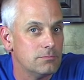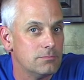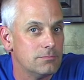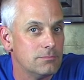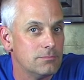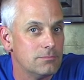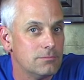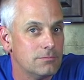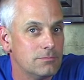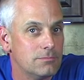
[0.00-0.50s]

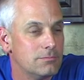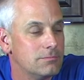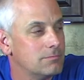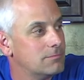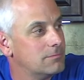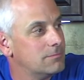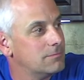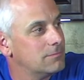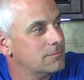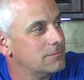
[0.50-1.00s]

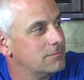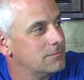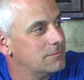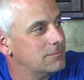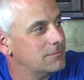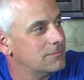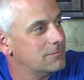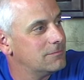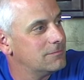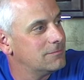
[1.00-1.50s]

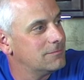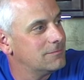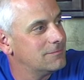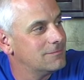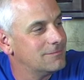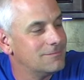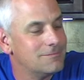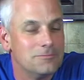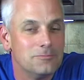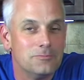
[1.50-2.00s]

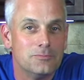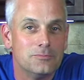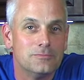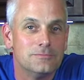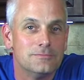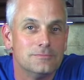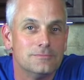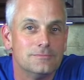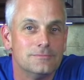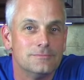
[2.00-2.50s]

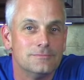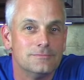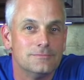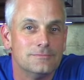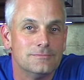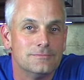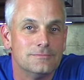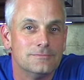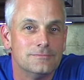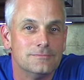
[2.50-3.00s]

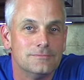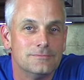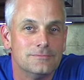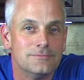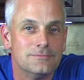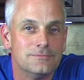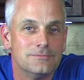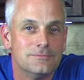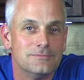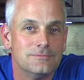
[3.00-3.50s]

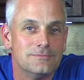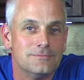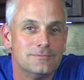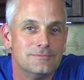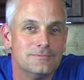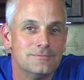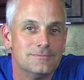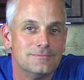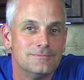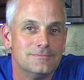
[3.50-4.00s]

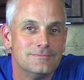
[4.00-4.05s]
This person isn't speaking.